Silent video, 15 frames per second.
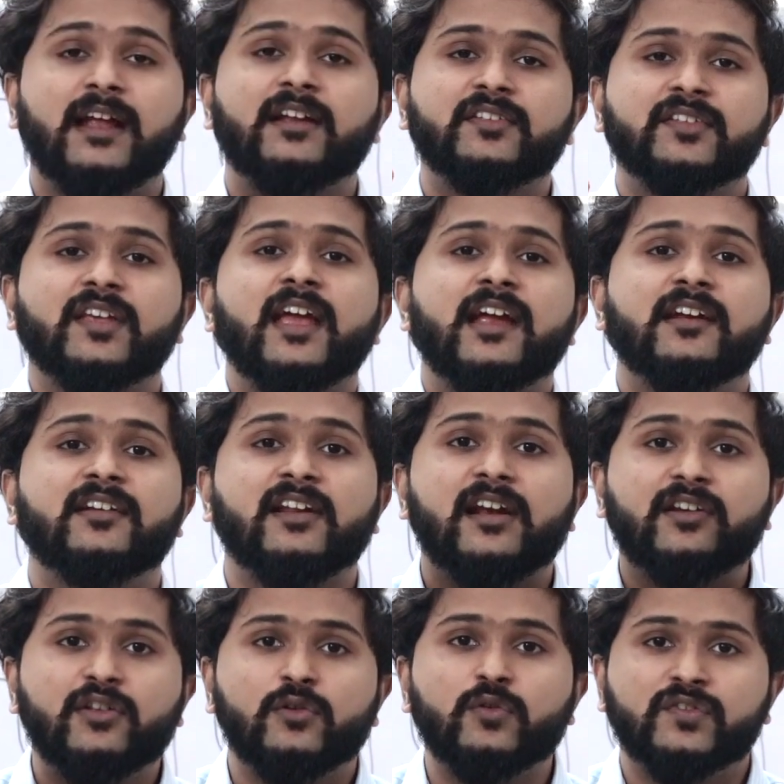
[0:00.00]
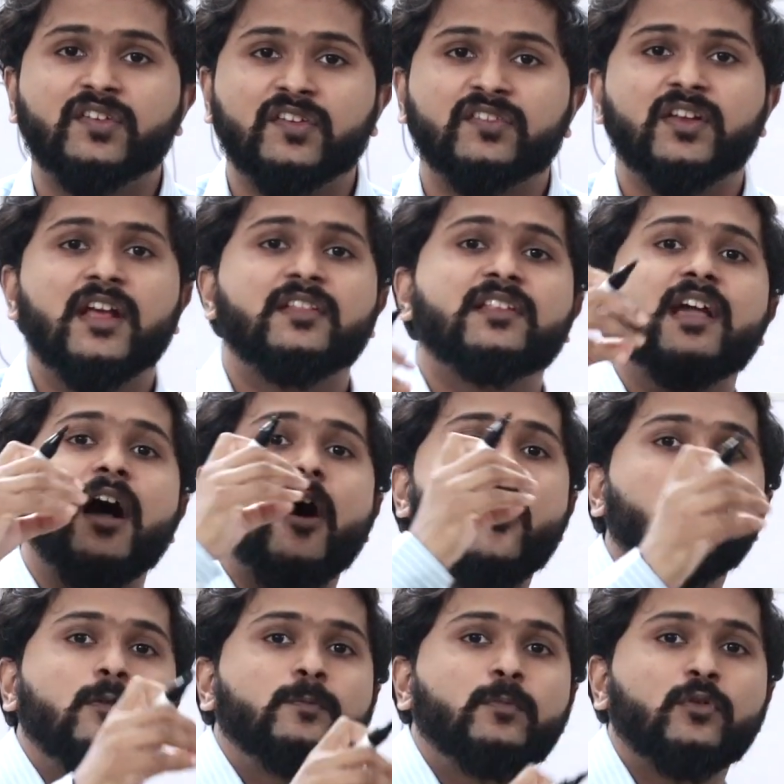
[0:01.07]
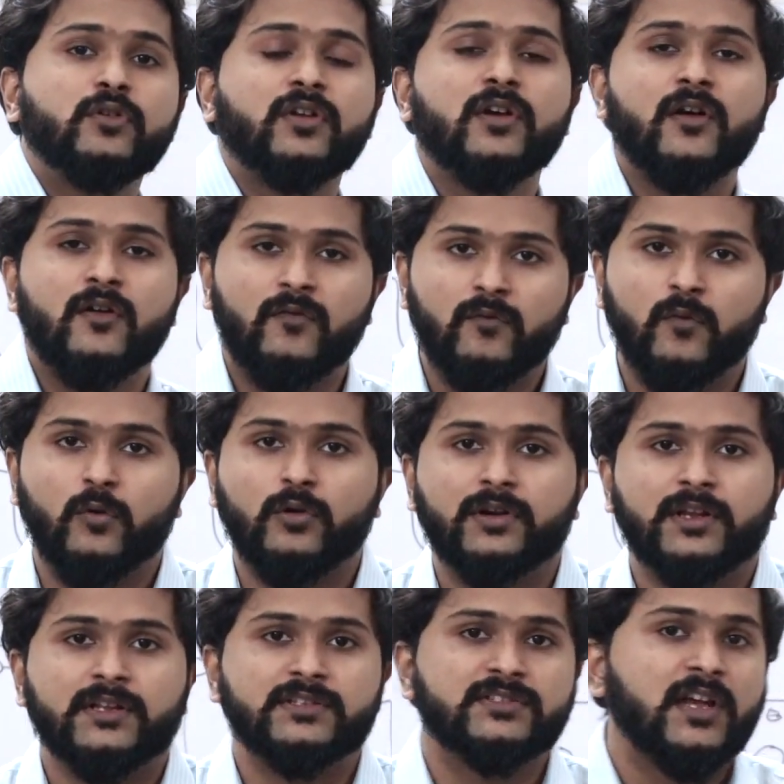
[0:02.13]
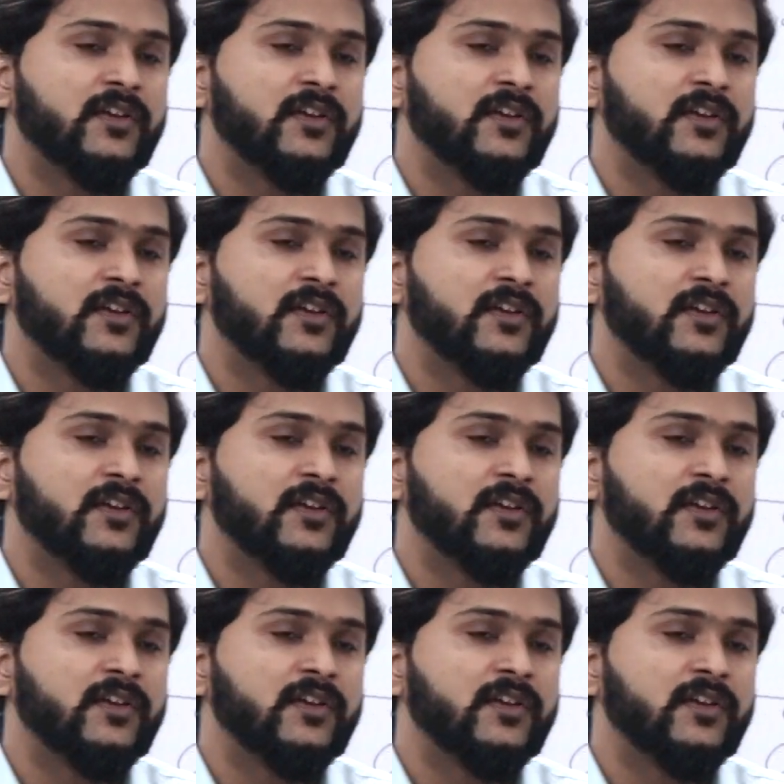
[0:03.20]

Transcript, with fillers: That is, it reduces the output voltage.